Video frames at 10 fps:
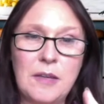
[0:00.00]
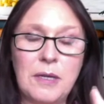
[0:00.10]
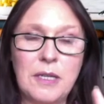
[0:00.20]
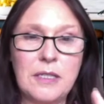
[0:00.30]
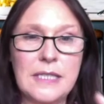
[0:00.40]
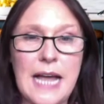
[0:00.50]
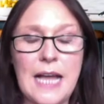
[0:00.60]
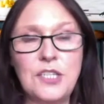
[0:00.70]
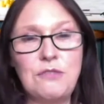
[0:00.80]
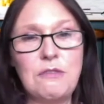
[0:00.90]
Because
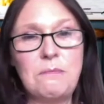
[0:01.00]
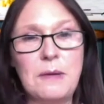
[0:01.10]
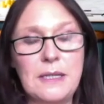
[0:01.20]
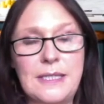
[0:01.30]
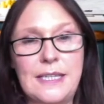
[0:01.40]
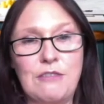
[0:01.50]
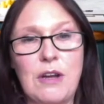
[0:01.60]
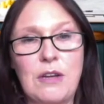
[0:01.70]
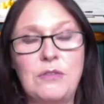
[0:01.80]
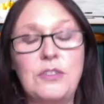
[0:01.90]
as your ability
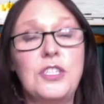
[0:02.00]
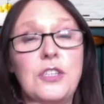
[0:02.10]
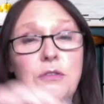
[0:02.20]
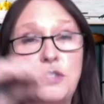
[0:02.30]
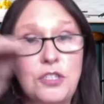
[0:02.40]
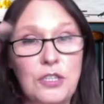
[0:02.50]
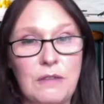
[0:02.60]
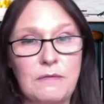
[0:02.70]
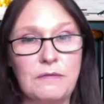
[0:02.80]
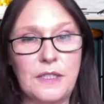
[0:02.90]
grows, so does your
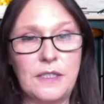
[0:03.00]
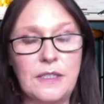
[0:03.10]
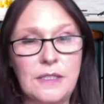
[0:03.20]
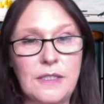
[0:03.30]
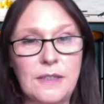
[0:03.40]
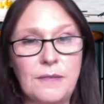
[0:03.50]
confidence.